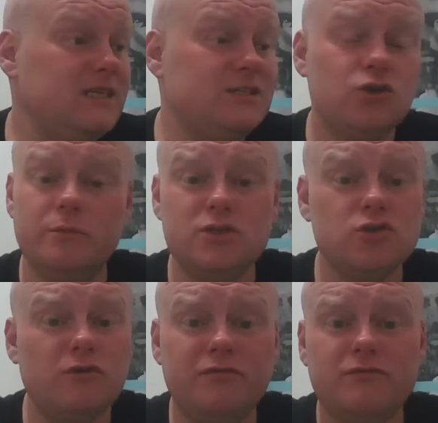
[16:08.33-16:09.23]
It's going to be
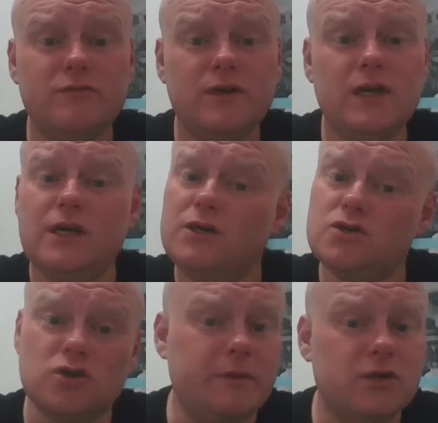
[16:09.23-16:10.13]
tough.
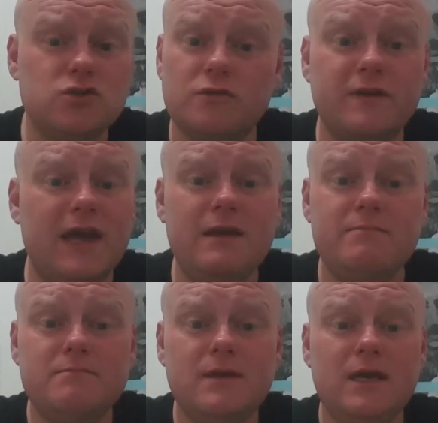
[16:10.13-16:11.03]
It's going to be a tough
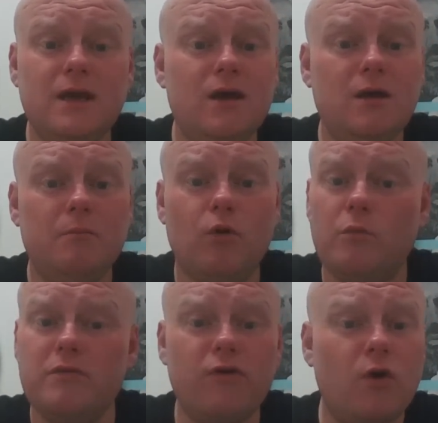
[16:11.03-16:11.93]
game.
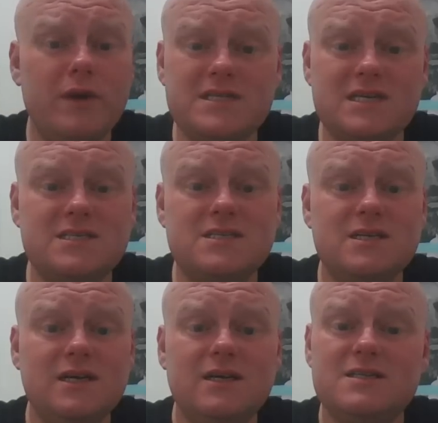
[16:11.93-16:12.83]
Bournemouth always is.
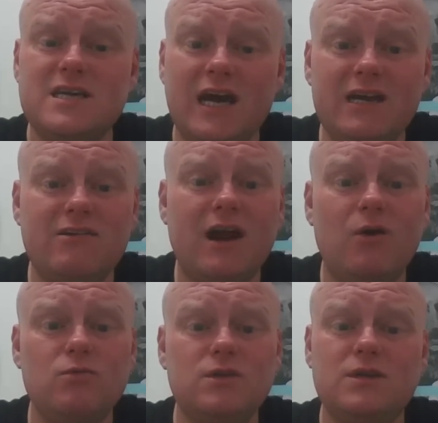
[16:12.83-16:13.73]
Tight
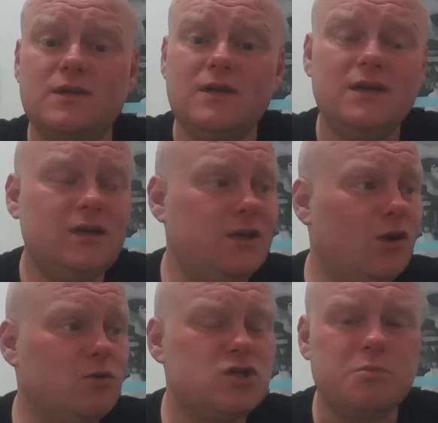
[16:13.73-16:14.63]
ground, you
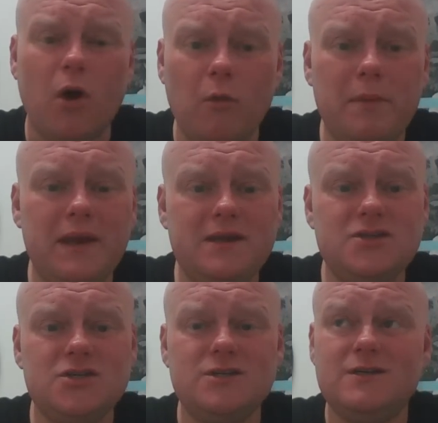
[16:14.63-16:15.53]
know, small
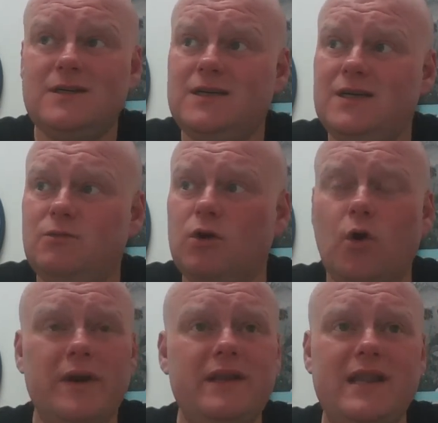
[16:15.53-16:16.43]
pitch. We're
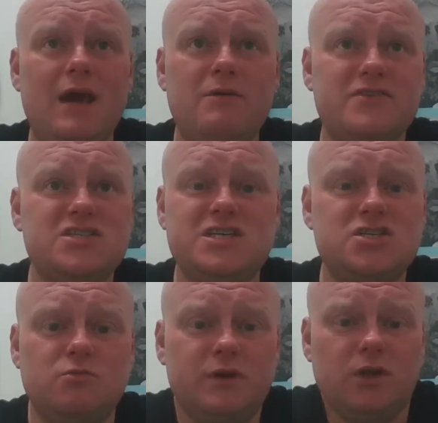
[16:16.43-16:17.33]
going in there with a
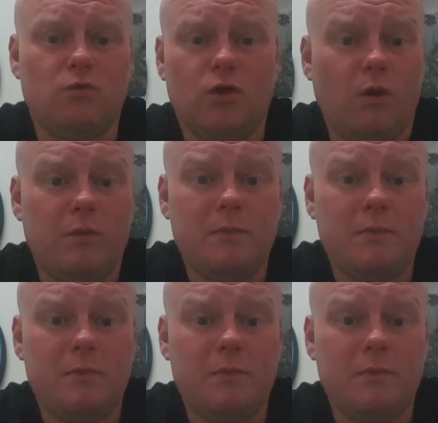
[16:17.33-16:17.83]
system we don't know what we're